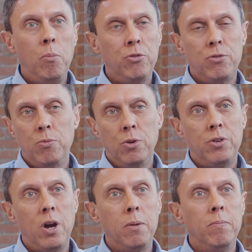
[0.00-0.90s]
almost in
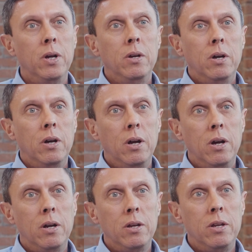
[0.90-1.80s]
real time
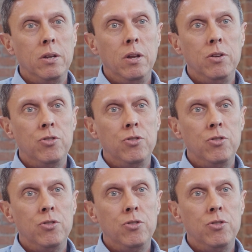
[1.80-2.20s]
uh, in,